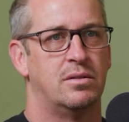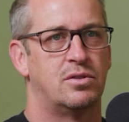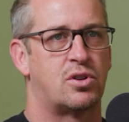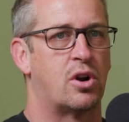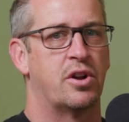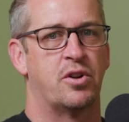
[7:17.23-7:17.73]

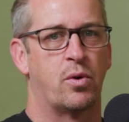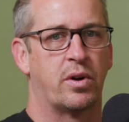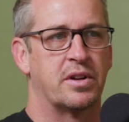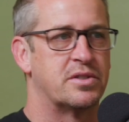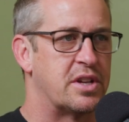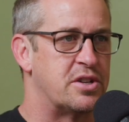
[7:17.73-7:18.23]
started an
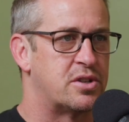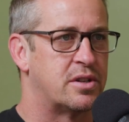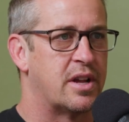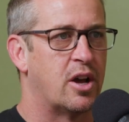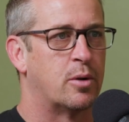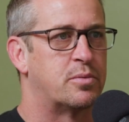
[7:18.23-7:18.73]

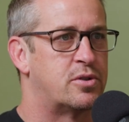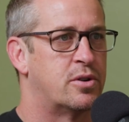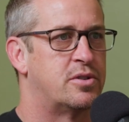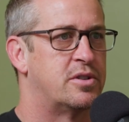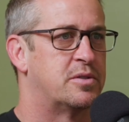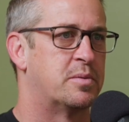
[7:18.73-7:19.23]
organization to help
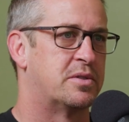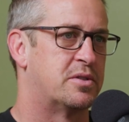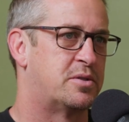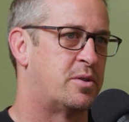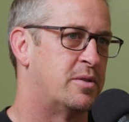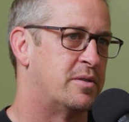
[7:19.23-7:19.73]
churches with
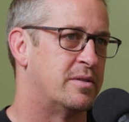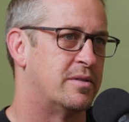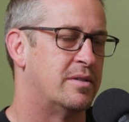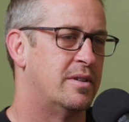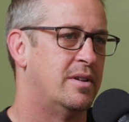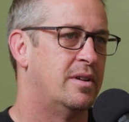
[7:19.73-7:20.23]
a
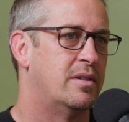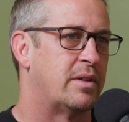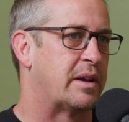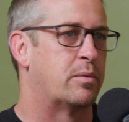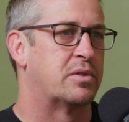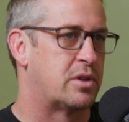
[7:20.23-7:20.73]
certain,
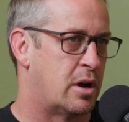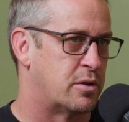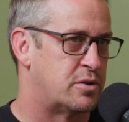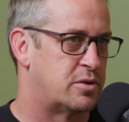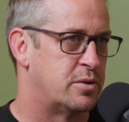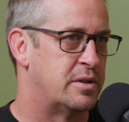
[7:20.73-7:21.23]
like with
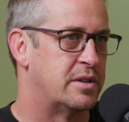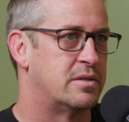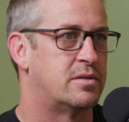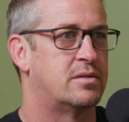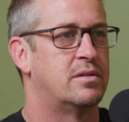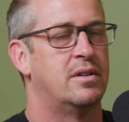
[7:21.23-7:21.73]
college
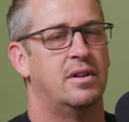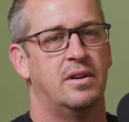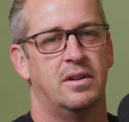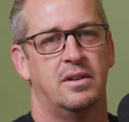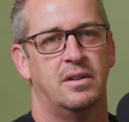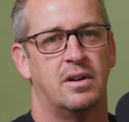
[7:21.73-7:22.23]
students,
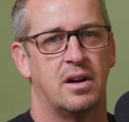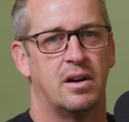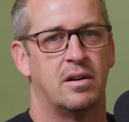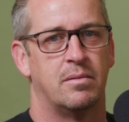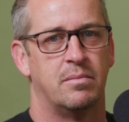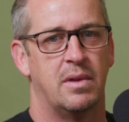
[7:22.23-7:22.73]

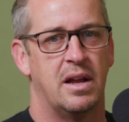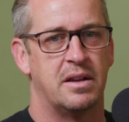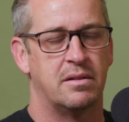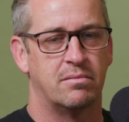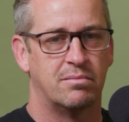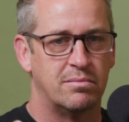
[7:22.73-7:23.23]

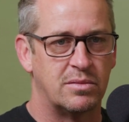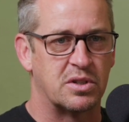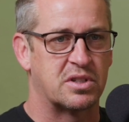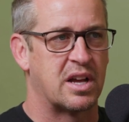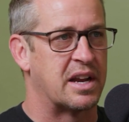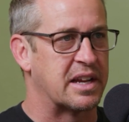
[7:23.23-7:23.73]
and
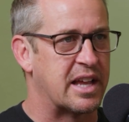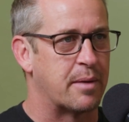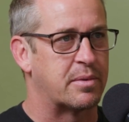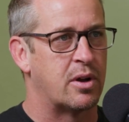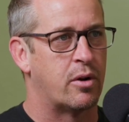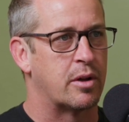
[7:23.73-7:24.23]
just kind of
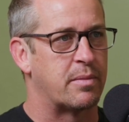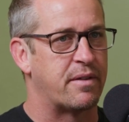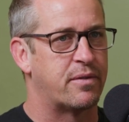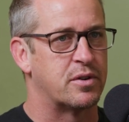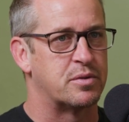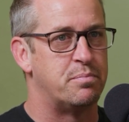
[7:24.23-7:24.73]
kept going.
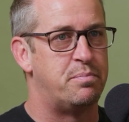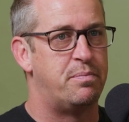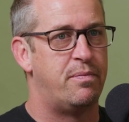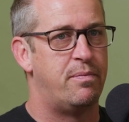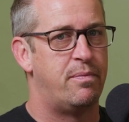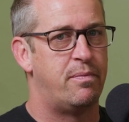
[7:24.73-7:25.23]
My first
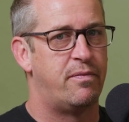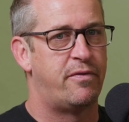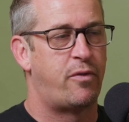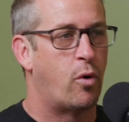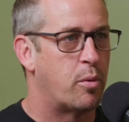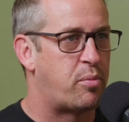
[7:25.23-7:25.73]

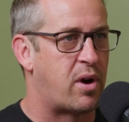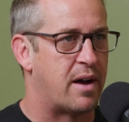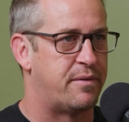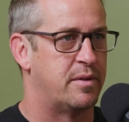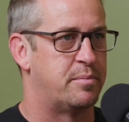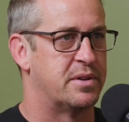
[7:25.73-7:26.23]

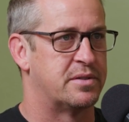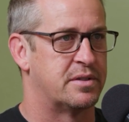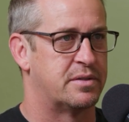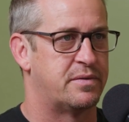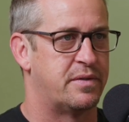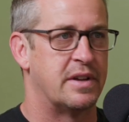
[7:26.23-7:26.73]
for-profit
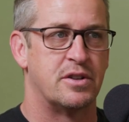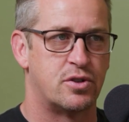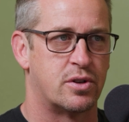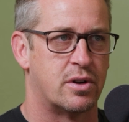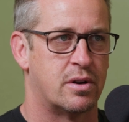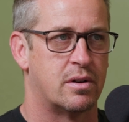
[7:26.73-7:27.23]
business
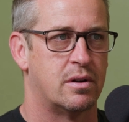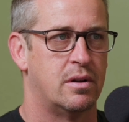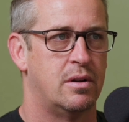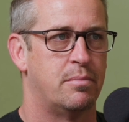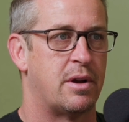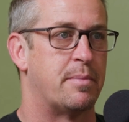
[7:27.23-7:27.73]
venture
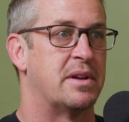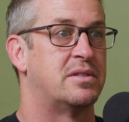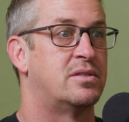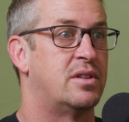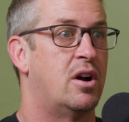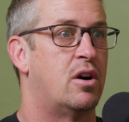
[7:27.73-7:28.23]
by
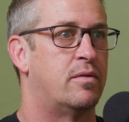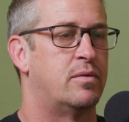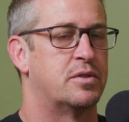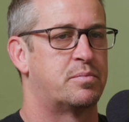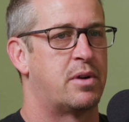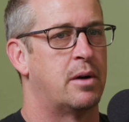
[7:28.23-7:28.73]

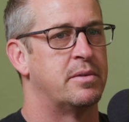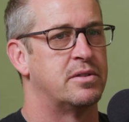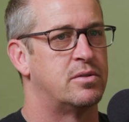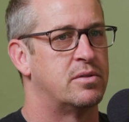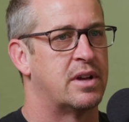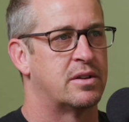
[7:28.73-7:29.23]
myself was probably
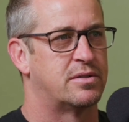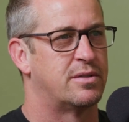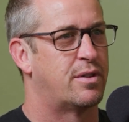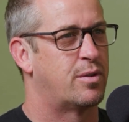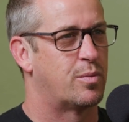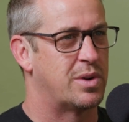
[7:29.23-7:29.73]
in
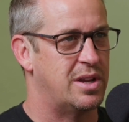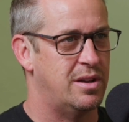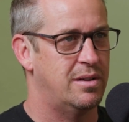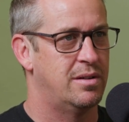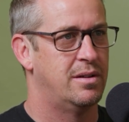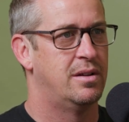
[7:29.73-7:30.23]

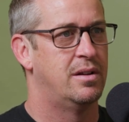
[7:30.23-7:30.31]
2003,